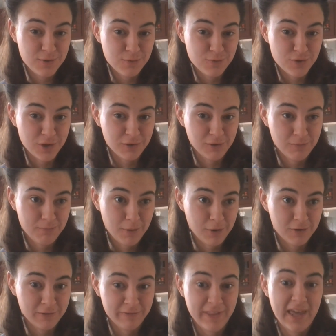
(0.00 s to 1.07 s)
be a two
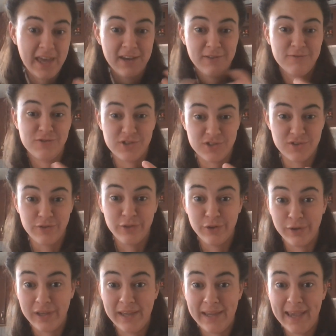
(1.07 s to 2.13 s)
chunk part of that of
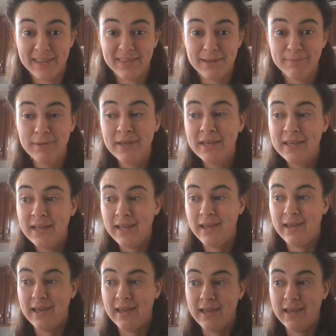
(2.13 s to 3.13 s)
just looking at them